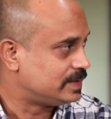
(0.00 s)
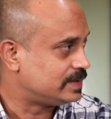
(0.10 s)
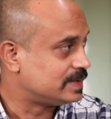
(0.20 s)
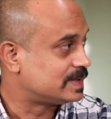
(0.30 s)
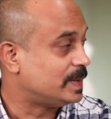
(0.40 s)

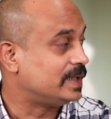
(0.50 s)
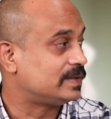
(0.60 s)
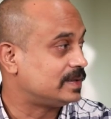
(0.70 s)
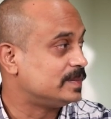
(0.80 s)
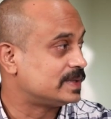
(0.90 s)
that this
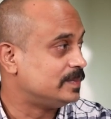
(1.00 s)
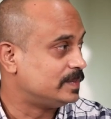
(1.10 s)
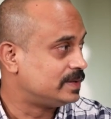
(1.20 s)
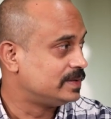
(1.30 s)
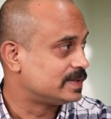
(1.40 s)
man comes
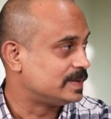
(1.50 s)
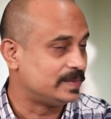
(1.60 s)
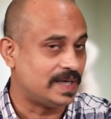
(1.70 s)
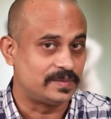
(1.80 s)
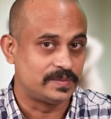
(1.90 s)
and murders
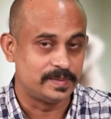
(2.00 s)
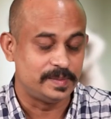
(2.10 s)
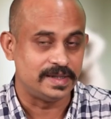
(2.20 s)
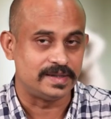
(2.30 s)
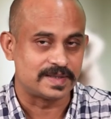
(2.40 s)
him. That would
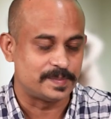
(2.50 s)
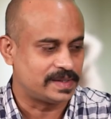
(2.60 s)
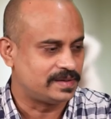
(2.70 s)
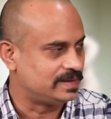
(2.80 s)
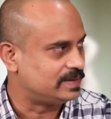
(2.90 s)
be an
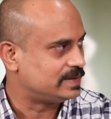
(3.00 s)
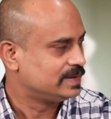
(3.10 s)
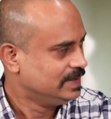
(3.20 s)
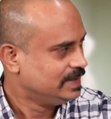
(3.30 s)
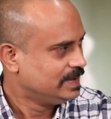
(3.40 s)
expected ending.